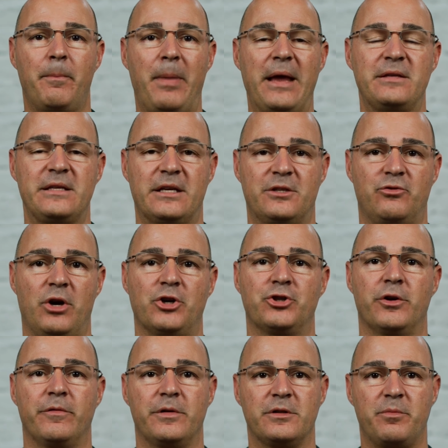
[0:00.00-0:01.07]
the basic
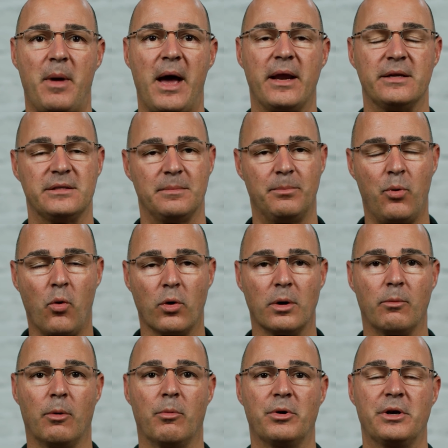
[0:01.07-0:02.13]
structure of the spine is
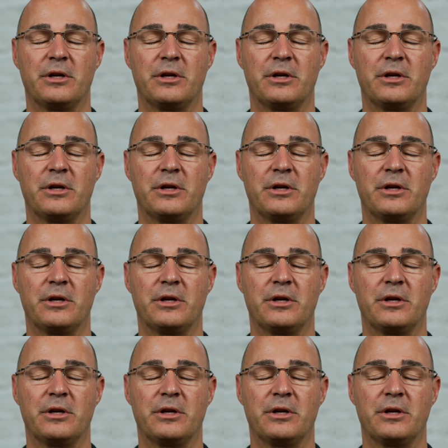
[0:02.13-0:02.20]
important when we're